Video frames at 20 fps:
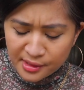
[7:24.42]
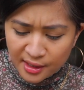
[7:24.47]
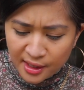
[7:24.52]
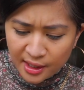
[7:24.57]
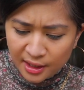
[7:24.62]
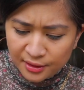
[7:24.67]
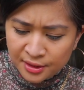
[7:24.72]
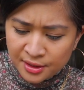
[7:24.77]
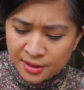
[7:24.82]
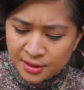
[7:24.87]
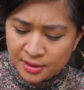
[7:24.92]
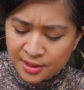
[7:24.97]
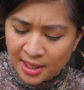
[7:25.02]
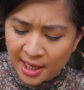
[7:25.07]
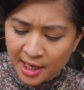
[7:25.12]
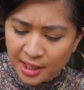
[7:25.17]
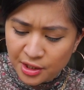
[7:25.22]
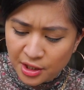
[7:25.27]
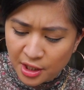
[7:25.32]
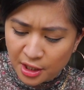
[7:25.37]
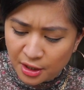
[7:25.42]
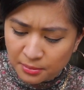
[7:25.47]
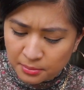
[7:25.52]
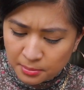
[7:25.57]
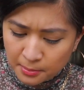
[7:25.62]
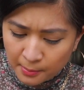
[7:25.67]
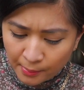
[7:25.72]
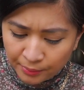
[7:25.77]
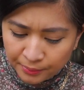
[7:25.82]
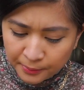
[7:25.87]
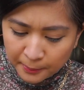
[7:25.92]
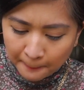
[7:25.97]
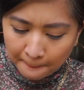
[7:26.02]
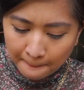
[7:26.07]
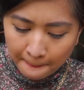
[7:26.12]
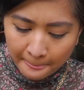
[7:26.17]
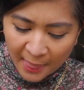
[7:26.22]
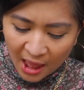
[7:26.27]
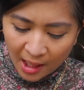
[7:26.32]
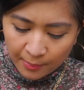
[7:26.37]
Yeah, it's tangy.
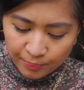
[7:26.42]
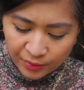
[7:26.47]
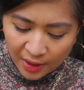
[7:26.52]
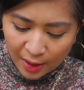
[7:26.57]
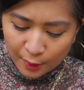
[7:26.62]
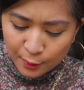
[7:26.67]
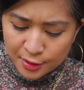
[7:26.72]
I